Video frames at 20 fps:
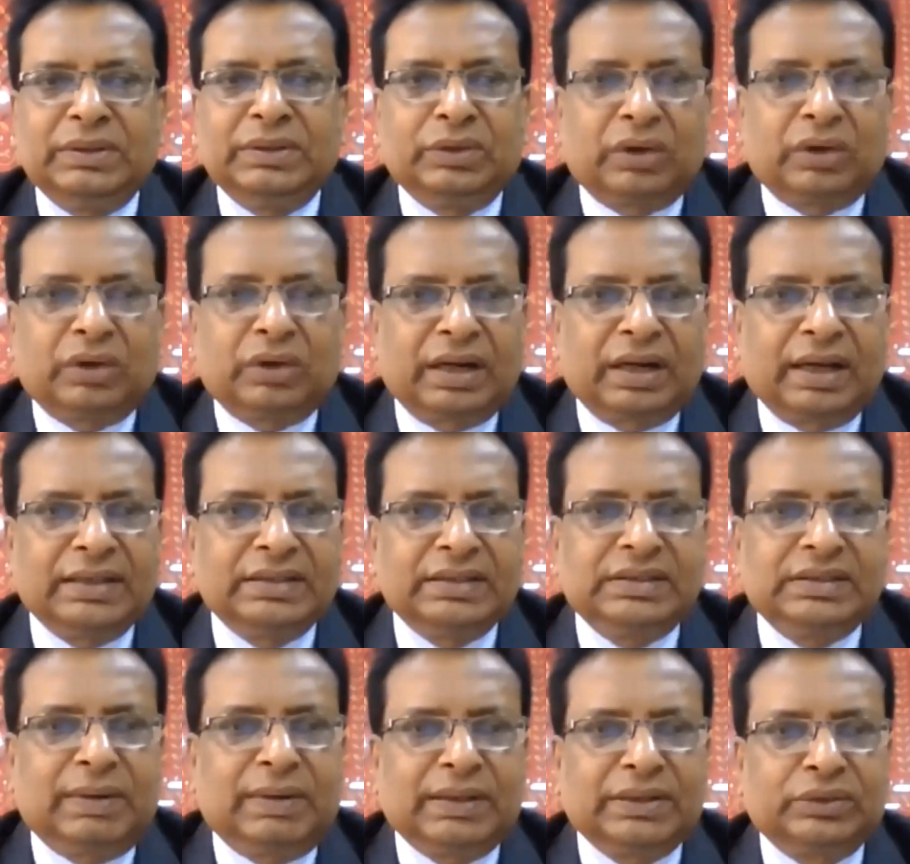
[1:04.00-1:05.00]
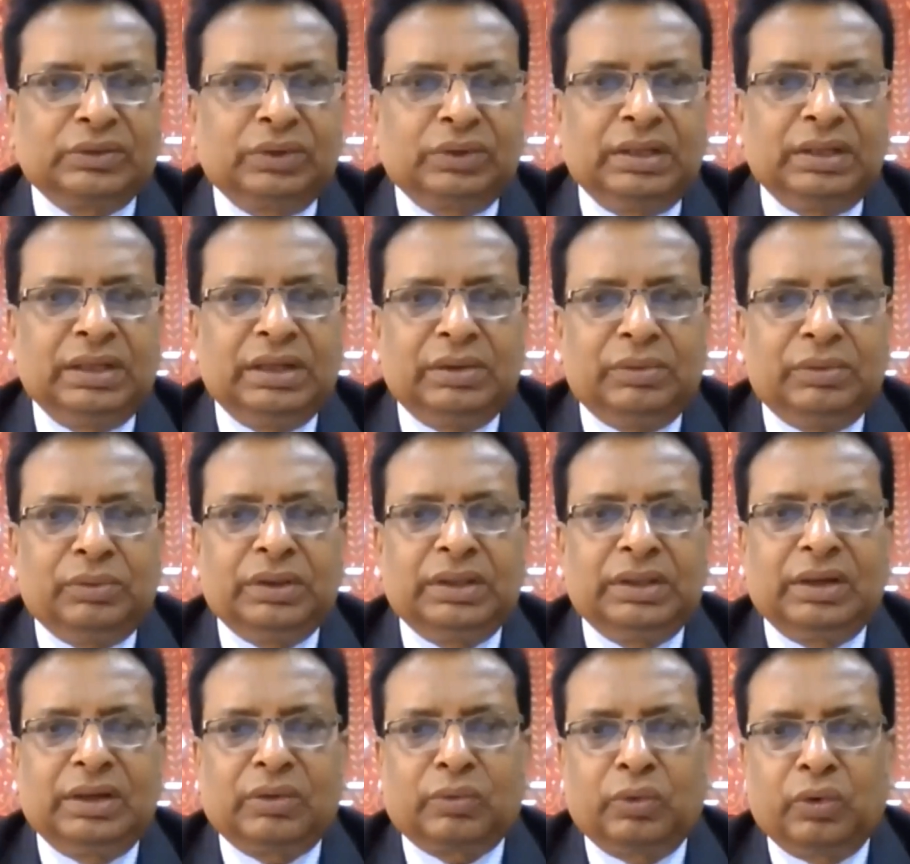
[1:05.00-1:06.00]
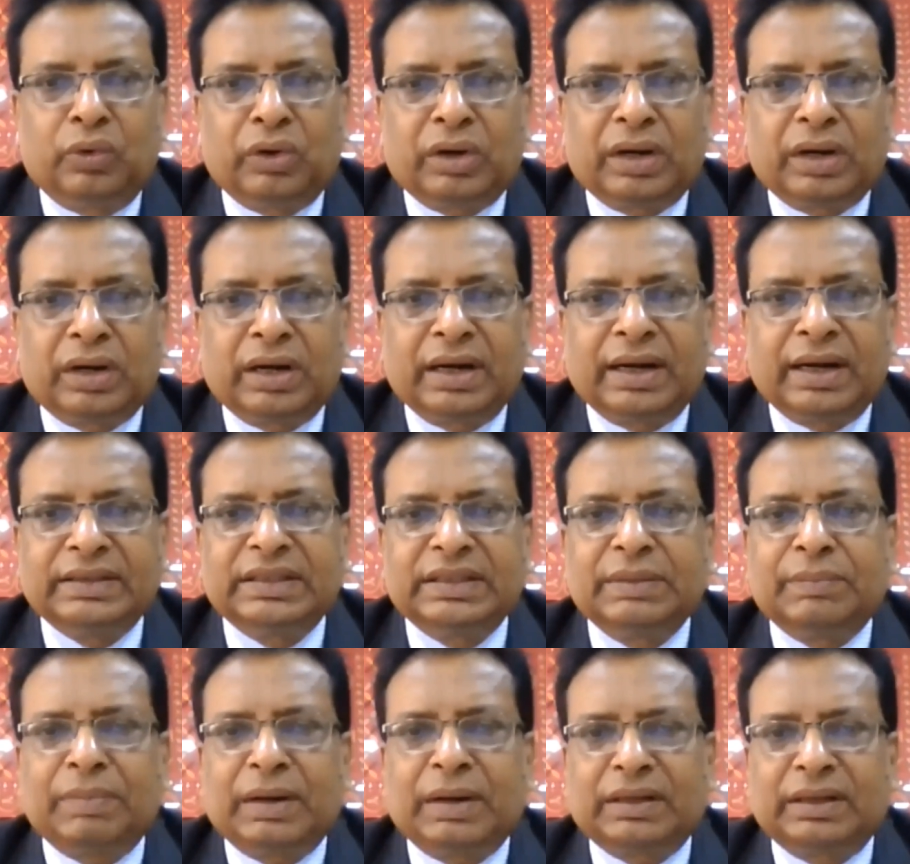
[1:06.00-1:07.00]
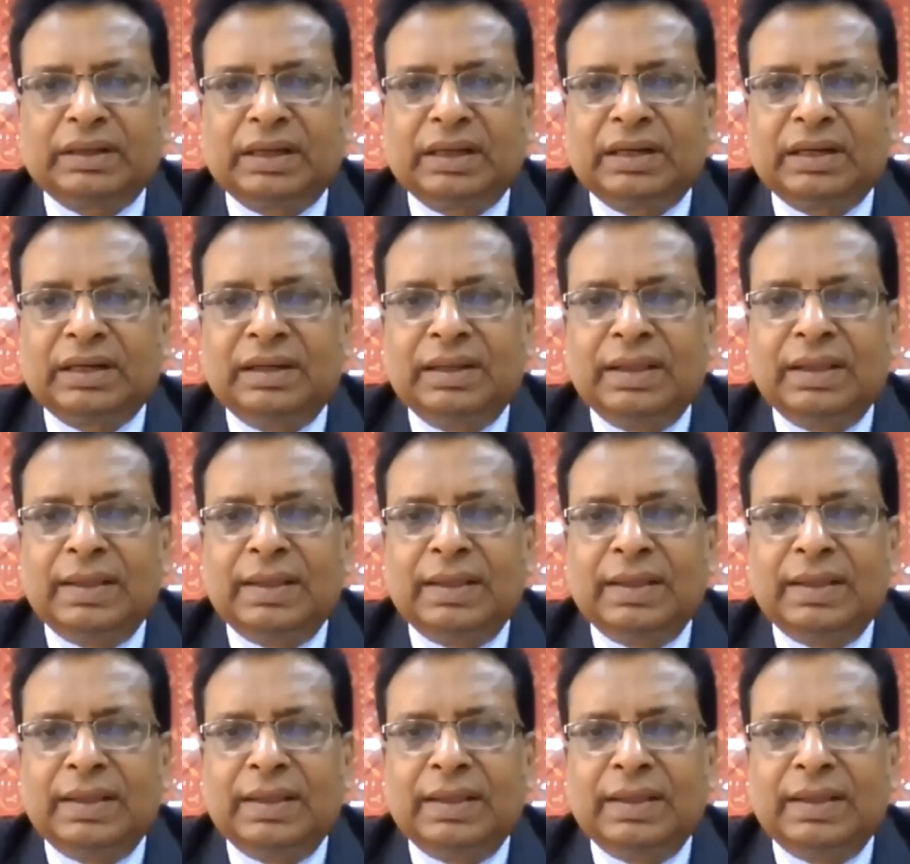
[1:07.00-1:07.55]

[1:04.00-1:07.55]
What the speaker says: is organized virtually with the co-organizing partner,